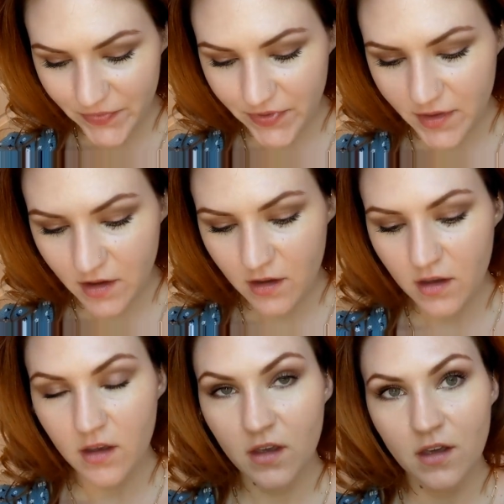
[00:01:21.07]

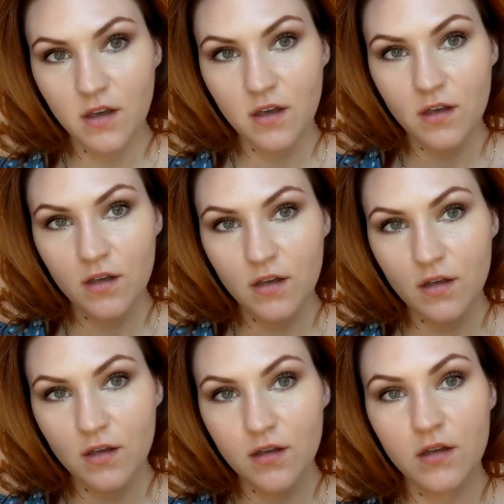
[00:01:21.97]

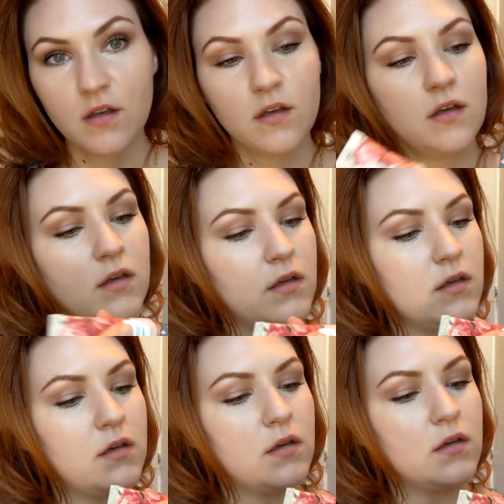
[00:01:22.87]

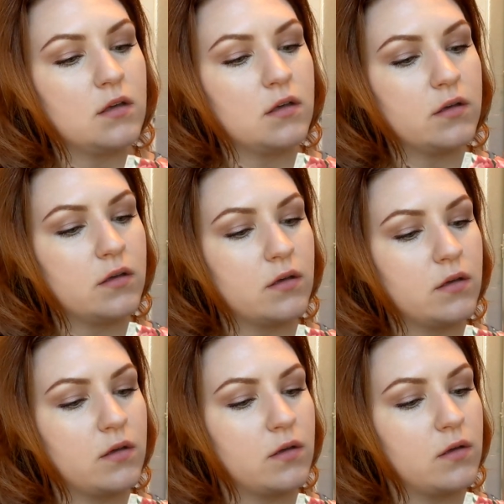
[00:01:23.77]

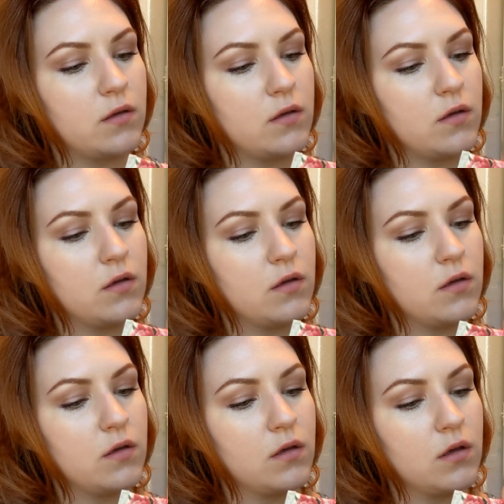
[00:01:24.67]

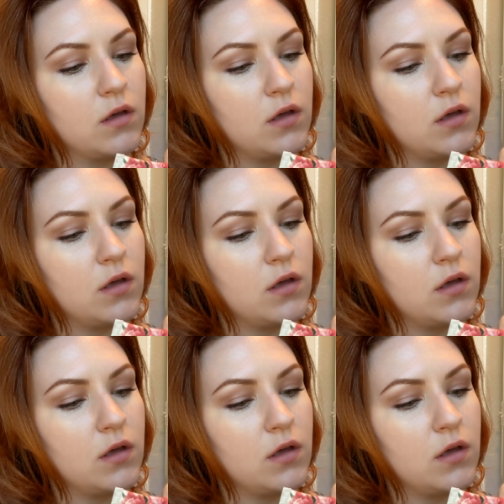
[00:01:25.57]
Nothing is said.